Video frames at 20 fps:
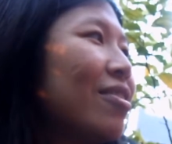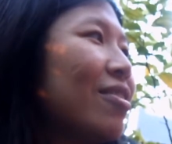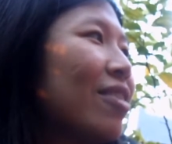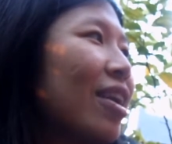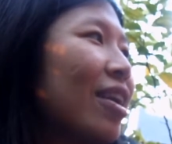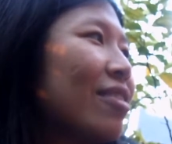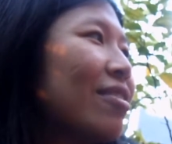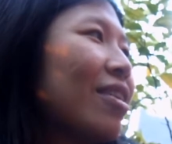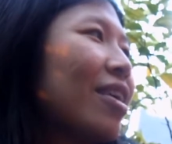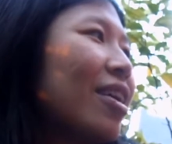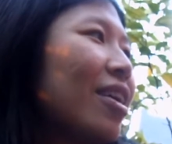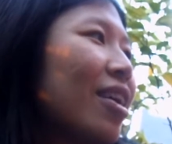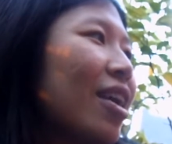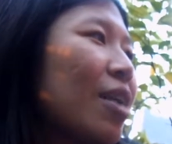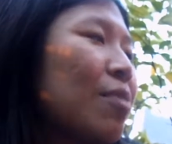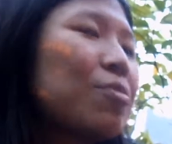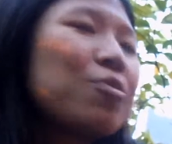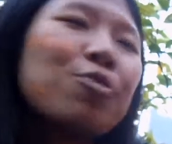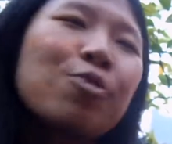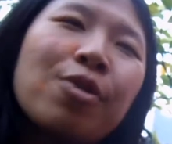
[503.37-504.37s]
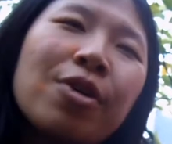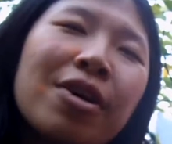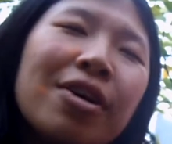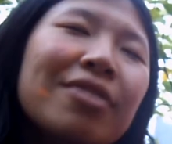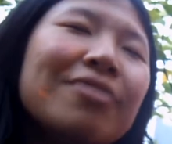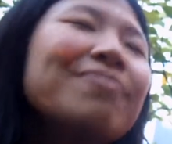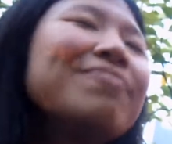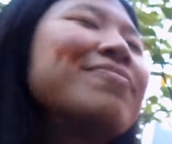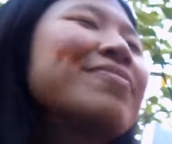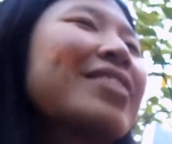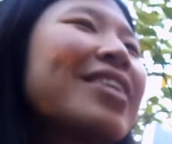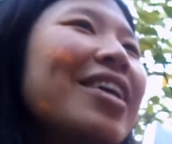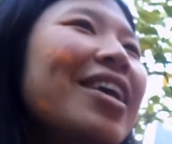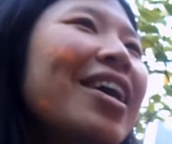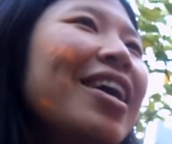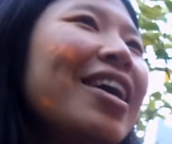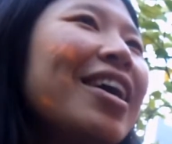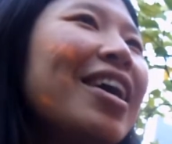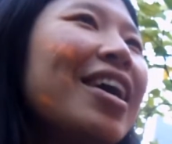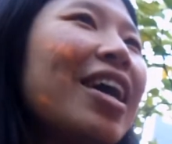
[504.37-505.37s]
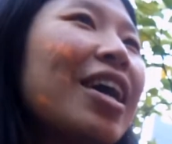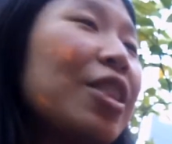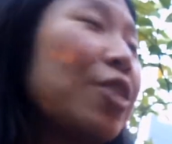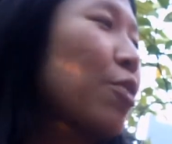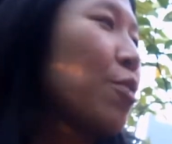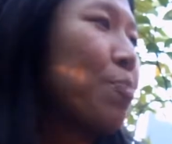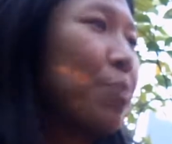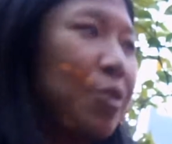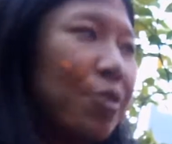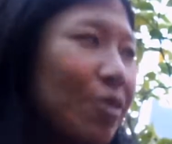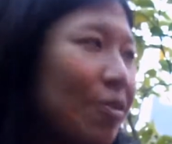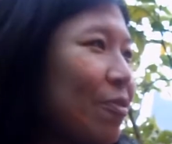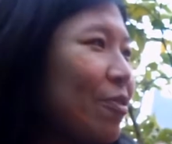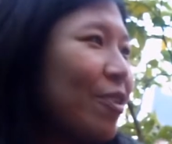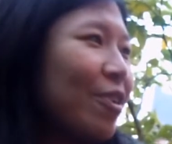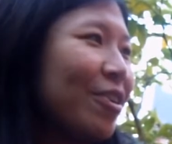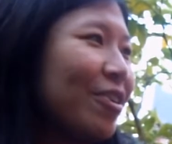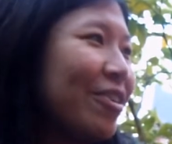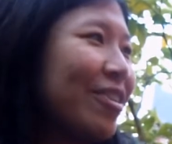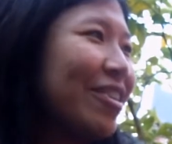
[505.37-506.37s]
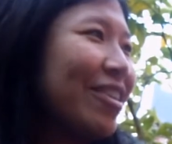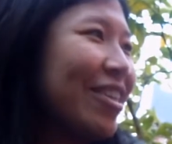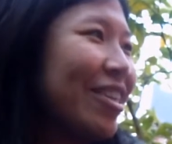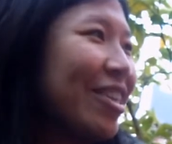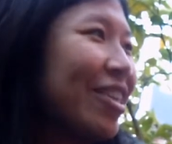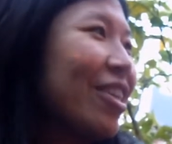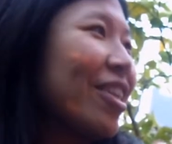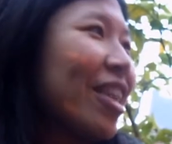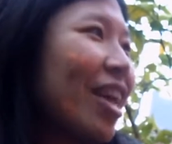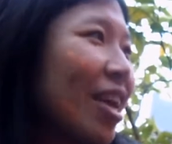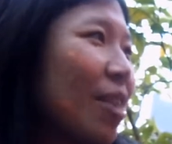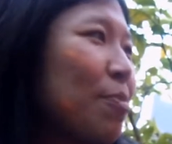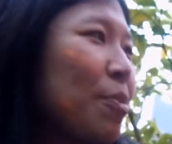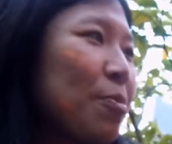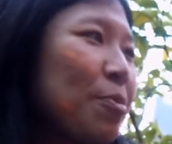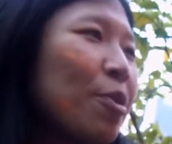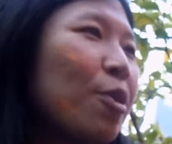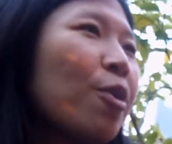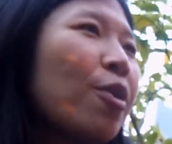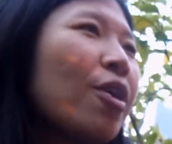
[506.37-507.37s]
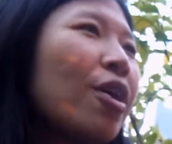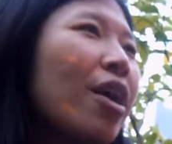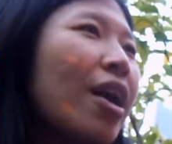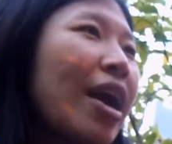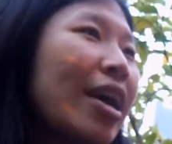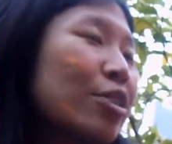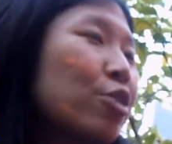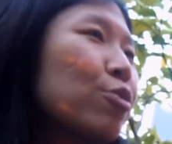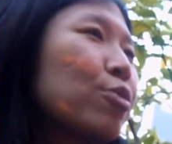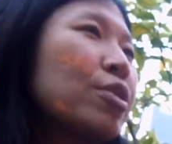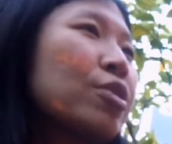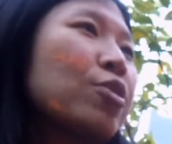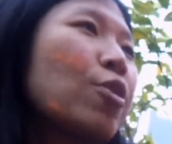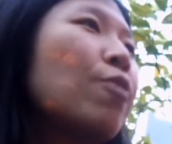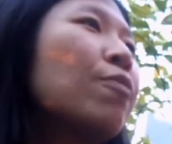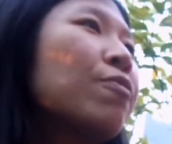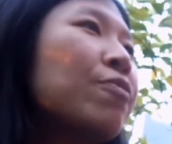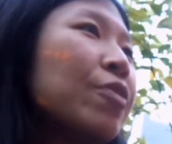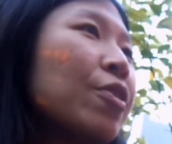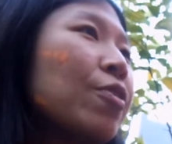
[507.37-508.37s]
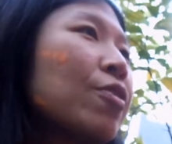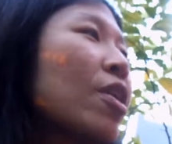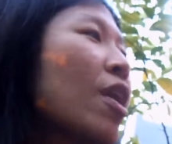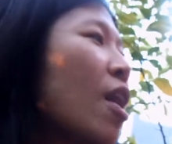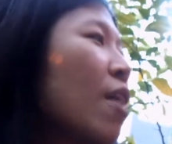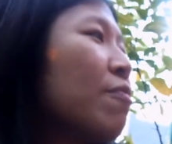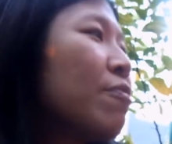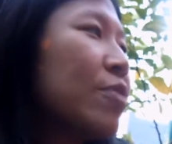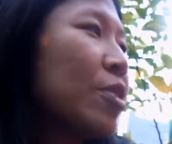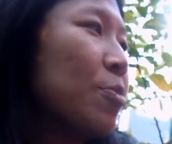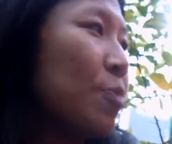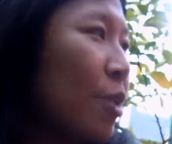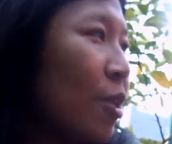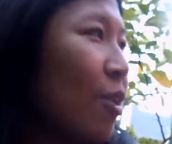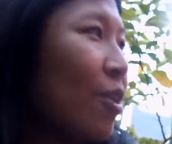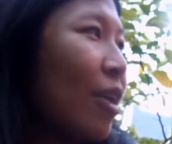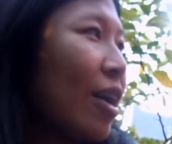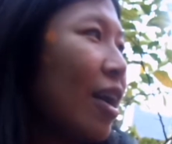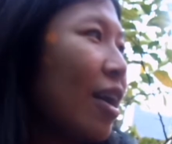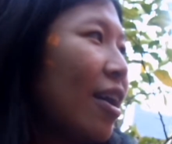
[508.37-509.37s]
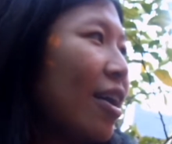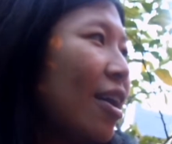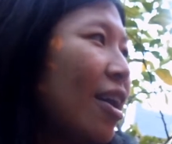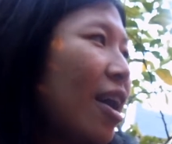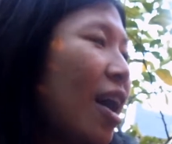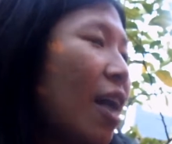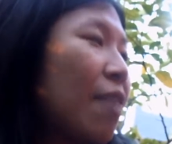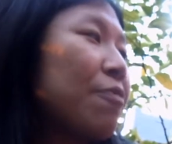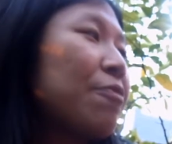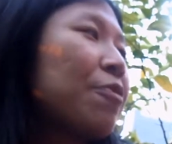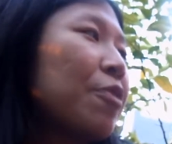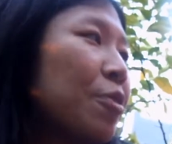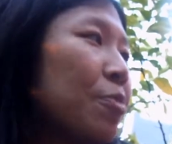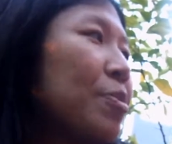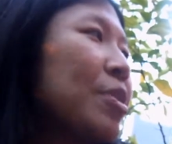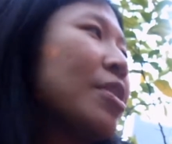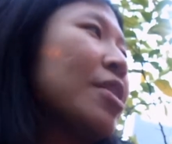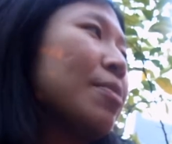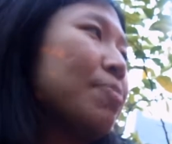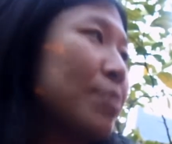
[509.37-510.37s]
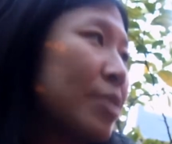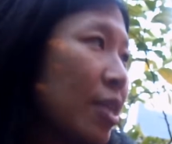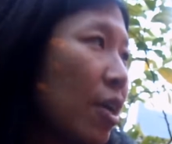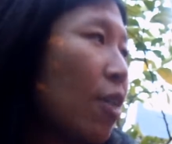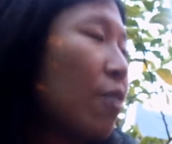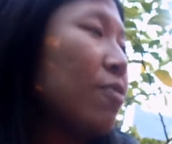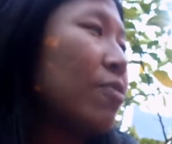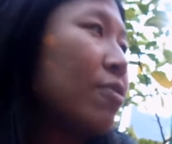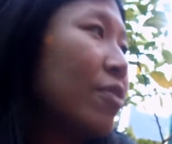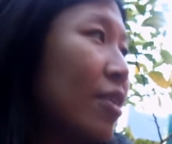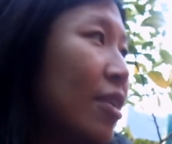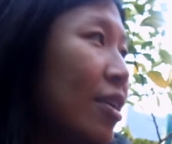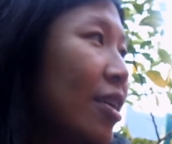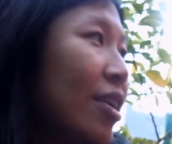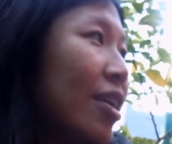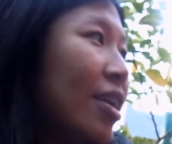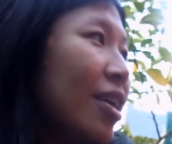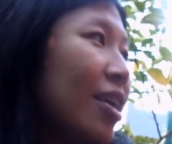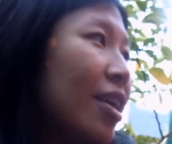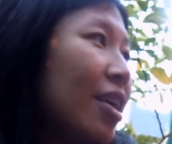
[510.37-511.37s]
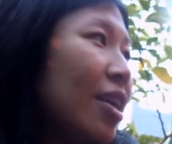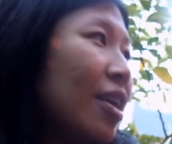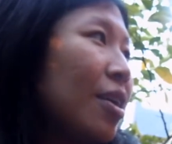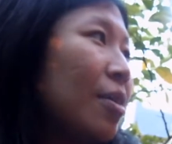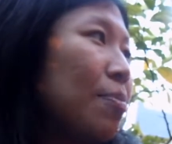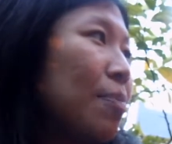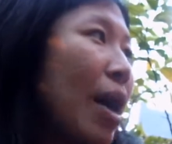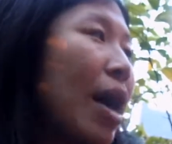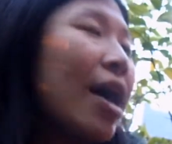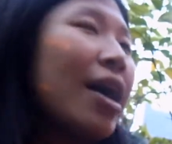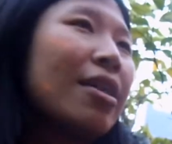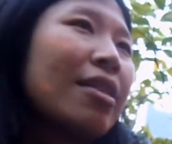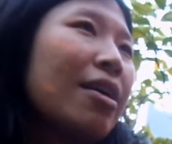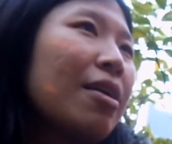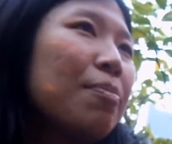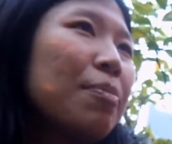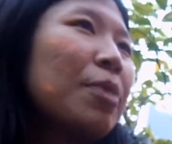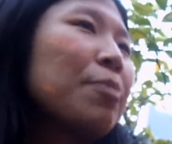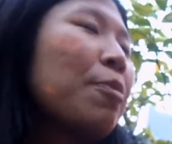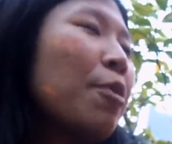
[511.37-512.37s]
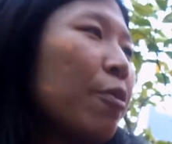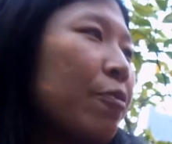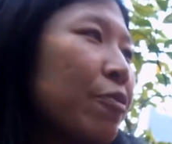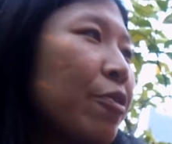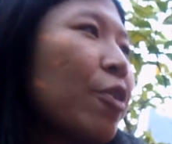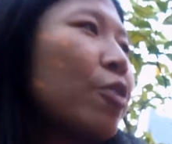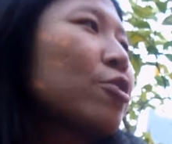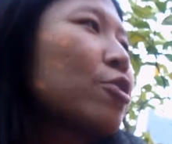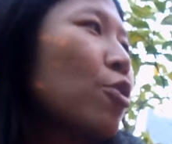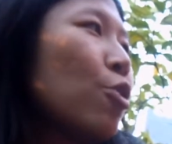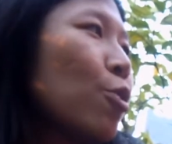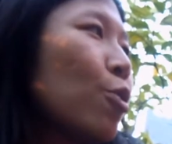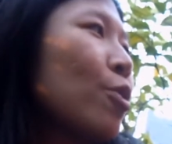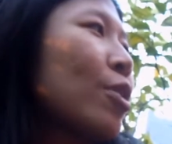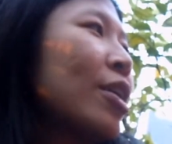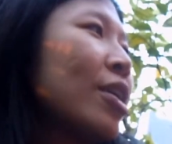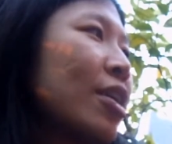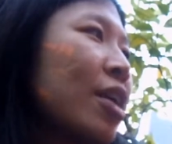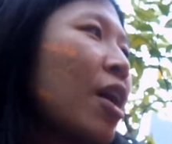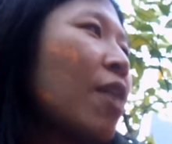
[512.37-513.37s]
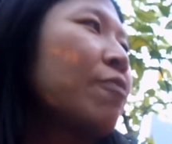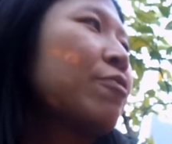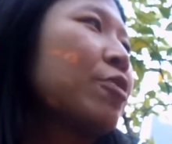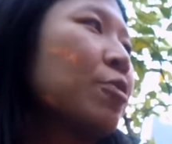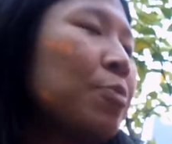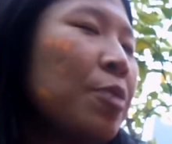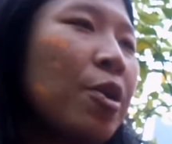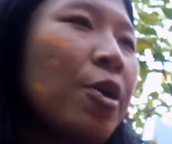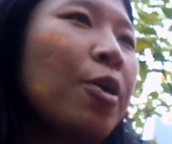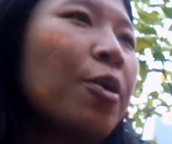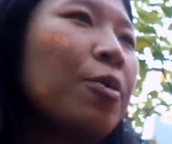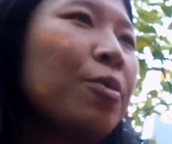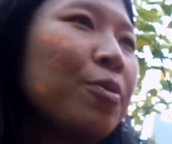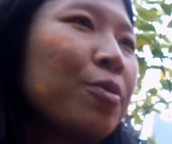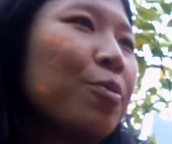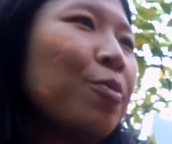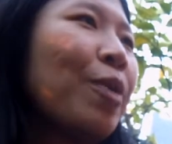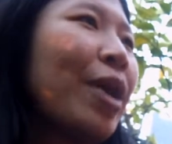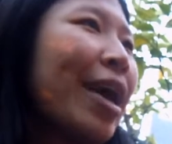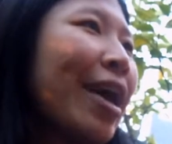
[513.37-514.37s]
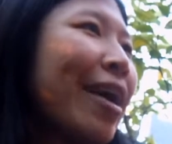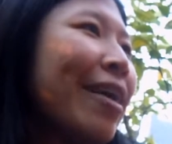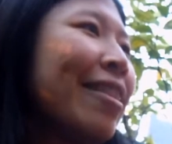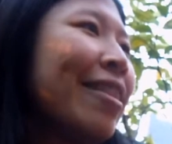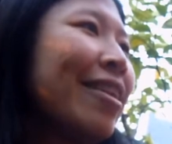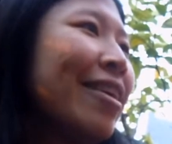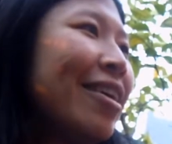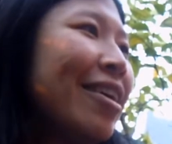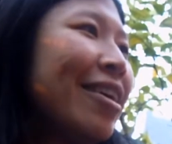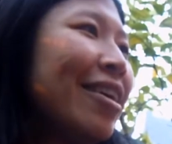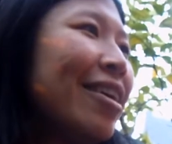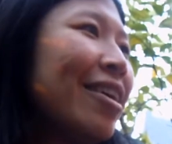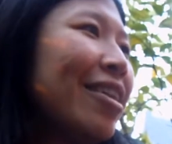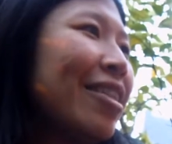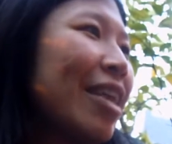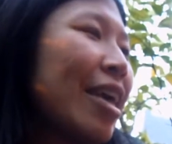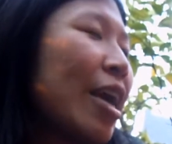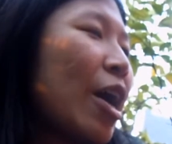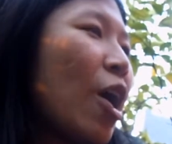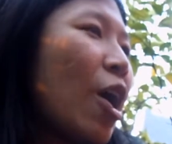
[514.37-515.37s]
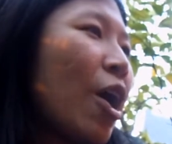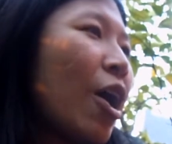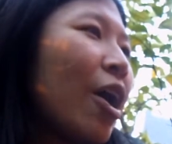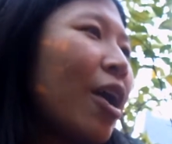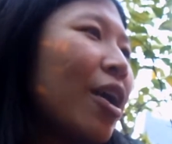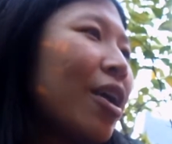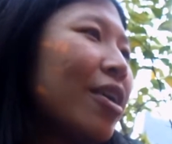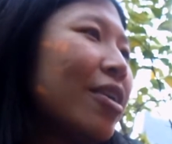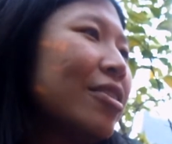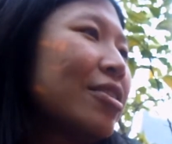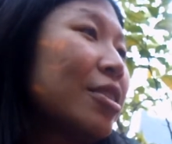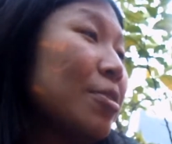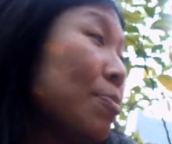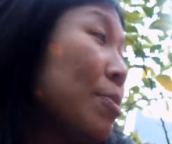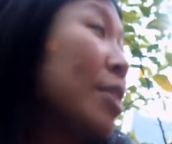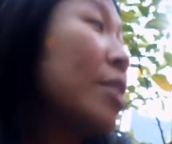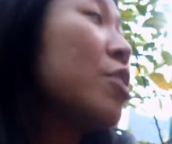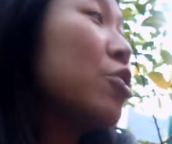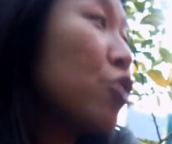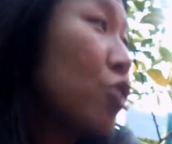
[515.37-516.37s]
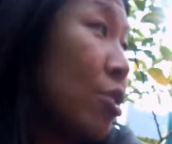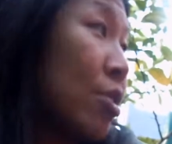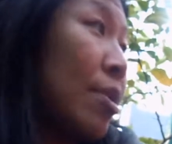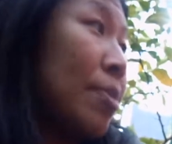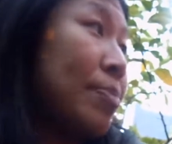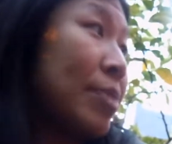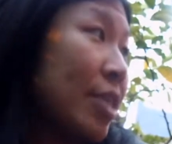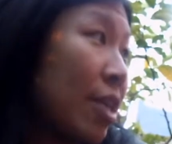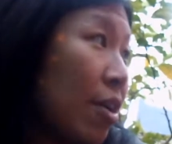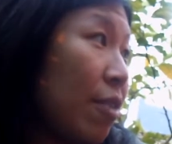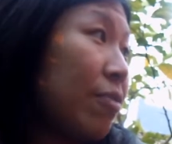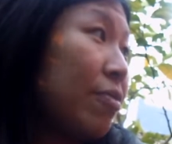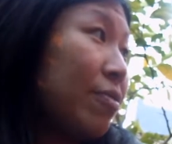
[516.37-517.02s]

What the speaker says: Right? I'm cool, I look beautiful. Like, people actually don't feel comfortable affirming themselves, but people feel totally comfortable when they are diminishing themselves.